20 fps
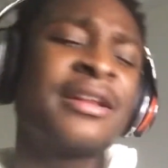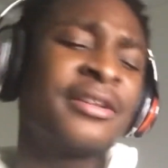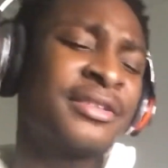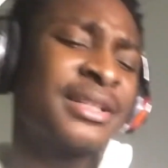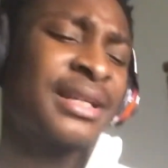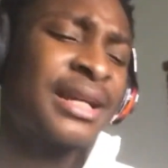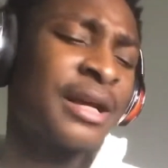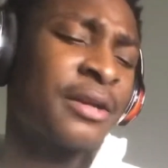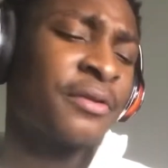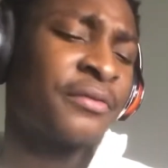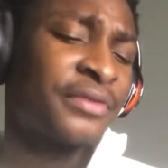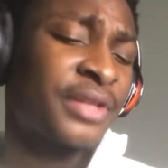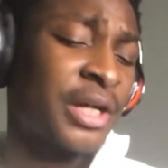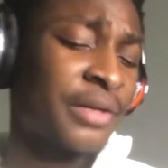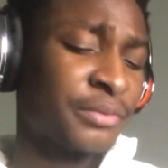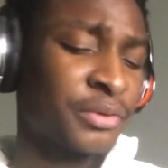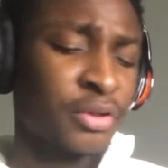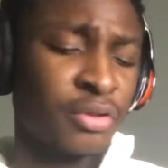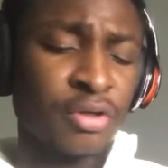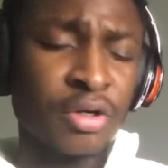It's that kind of
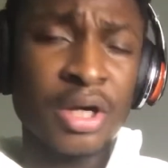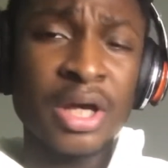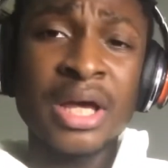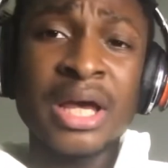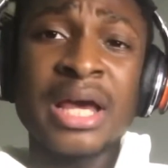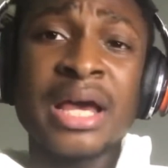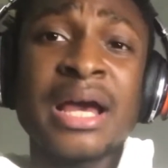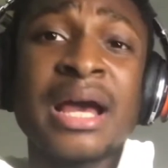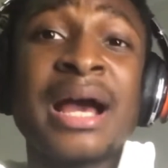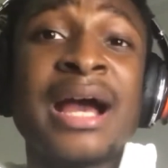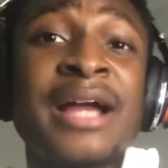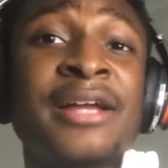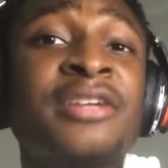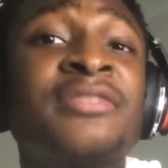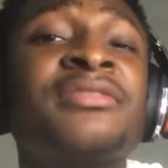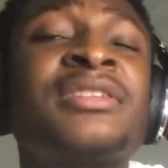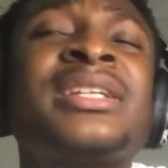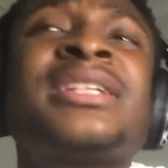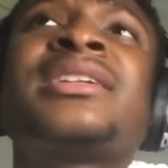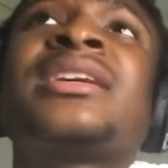doubt. So I just
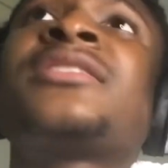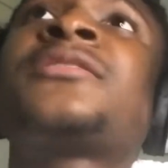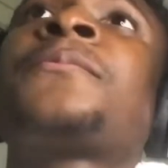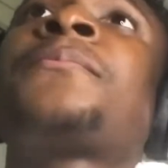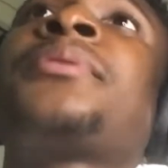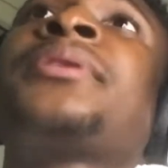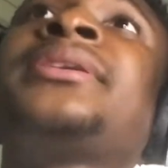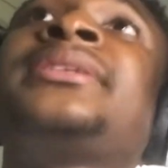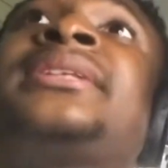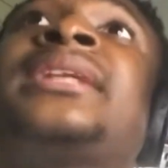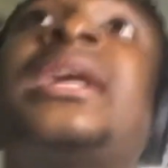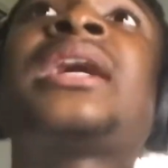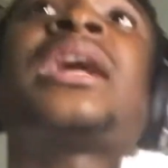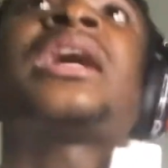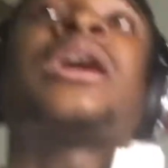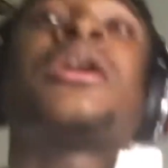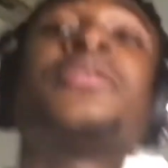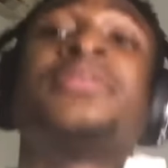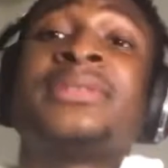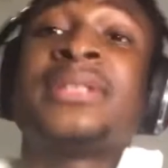really needed to point that
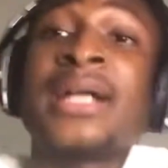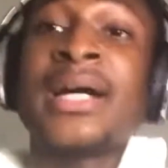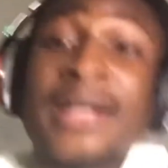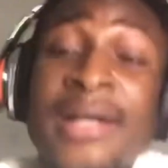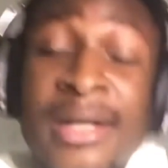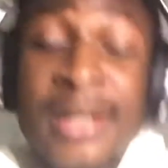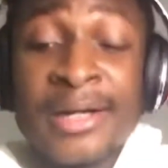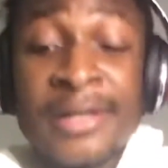out that